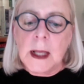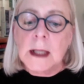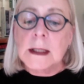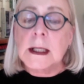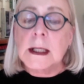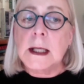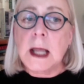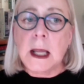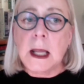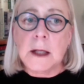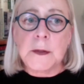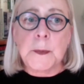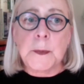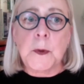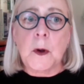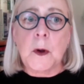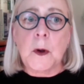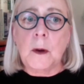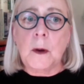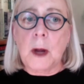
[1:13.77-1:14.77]
Today's
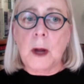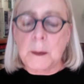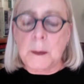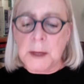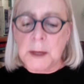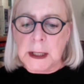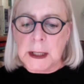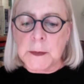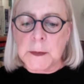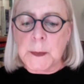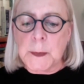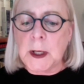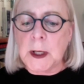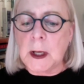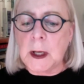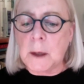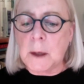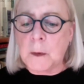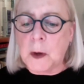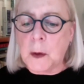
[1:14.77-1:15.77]
program is
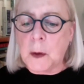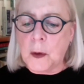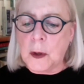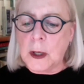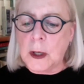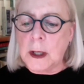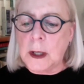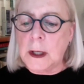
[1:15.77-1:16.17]
being recorded,